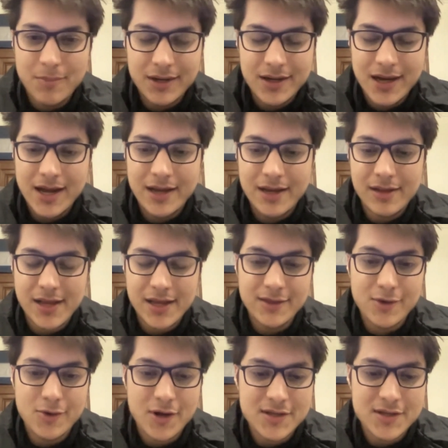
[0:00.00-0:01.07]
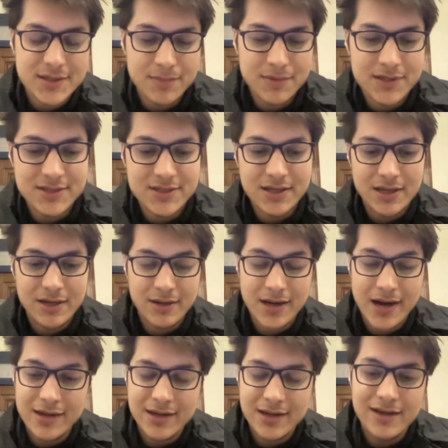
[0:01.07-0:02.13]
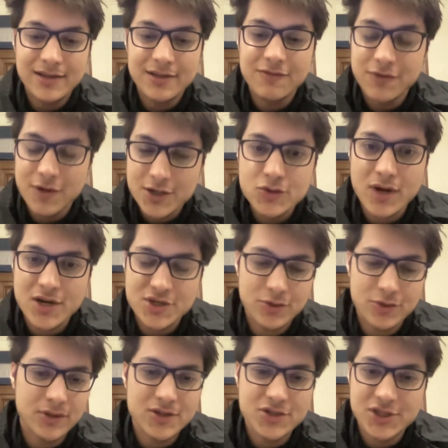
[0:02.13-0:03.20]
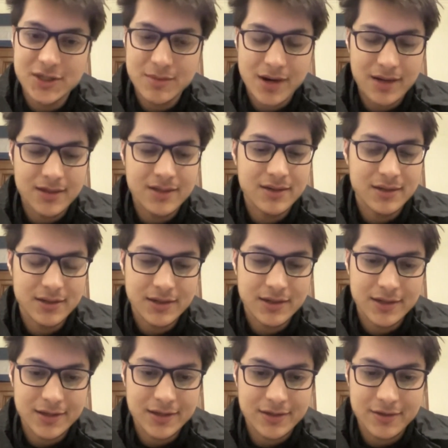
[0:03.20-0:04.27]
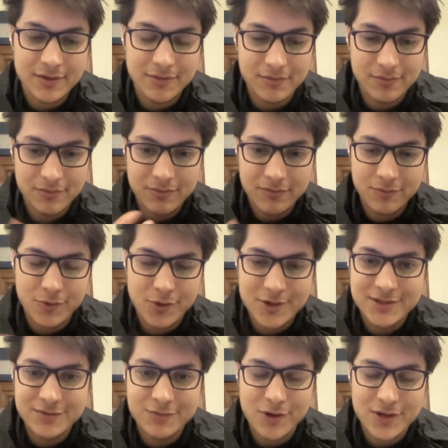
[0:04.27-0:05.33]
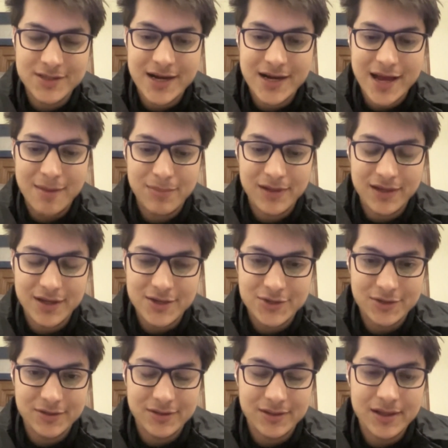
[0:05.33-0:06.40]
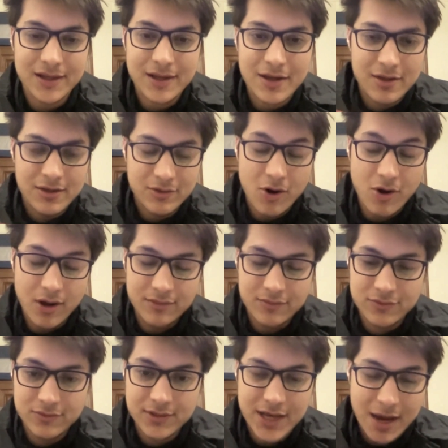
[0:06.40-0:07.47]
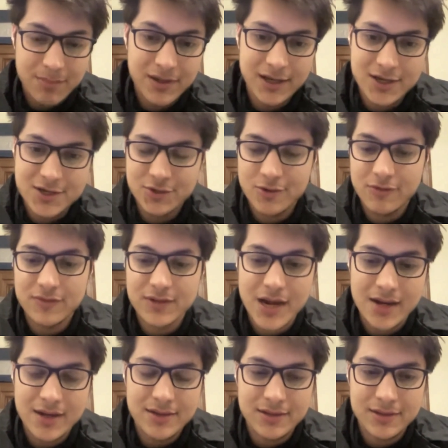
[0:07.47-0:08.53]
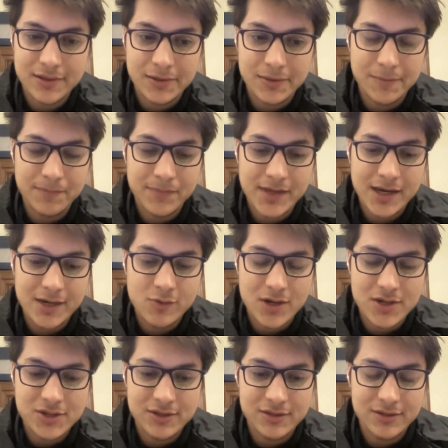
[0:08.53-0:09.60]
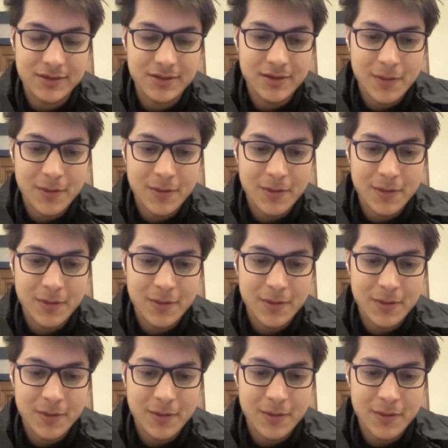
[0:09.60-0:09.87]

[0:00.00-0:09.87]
but I like the concept is there, and the first question on the GMAT was that application, the application of that that question.